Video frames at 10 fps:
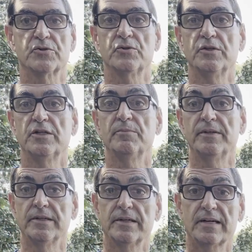So you need to
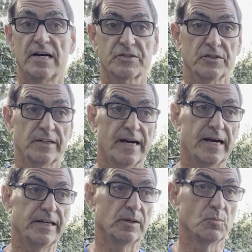be constantly
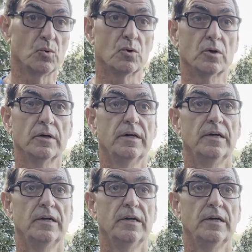adding more